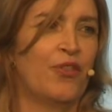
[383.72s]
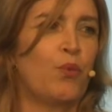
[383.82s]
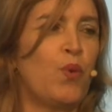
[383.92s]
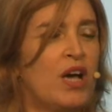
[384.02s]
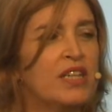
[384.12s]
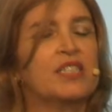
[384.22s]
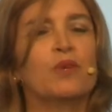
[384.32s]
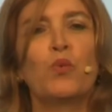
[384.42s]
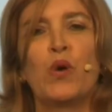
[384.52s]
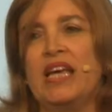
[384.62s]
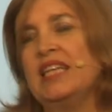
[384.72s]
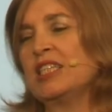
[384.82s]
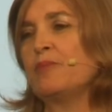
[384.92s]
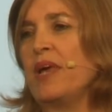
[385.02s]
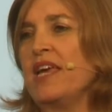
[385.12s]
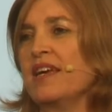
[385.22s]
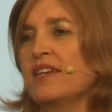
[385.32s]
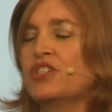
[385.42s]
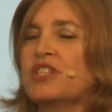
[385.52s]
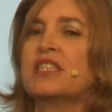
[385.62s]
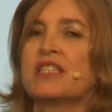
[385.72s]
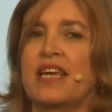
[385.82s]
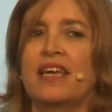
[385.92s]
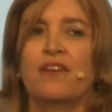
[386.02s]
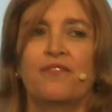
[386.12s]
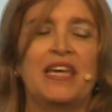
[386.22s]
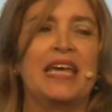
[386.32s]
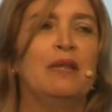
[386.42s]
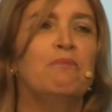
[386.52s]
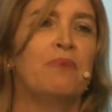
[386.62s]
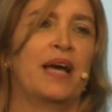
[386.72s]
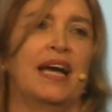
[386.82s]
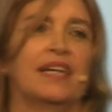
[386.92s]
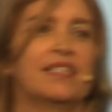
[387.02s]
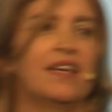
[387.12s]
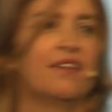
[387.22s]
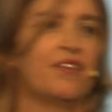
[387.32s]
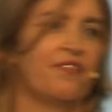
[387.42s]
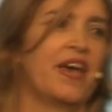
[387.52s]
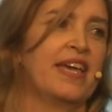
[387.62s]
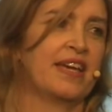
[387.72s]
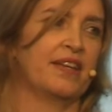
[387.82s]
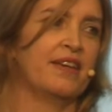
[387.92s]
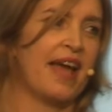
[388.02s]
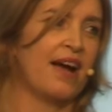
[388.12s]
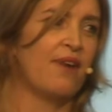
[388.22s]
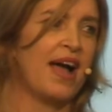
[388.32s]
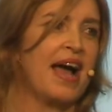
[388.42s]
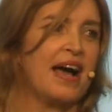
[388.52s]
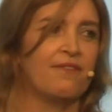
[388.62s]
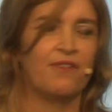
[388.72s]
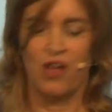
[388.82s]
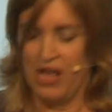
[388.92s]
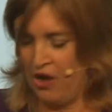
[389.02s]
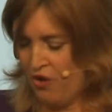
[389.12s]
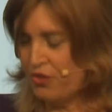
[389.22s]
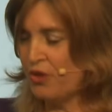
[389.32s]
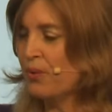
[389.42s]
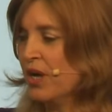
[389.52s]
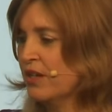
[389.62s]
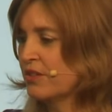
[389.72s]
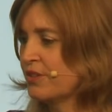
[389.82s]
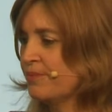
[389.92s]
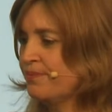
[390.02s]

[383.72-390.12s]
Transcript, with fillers: The words that we speak, just think of the impact that they can now have on the world.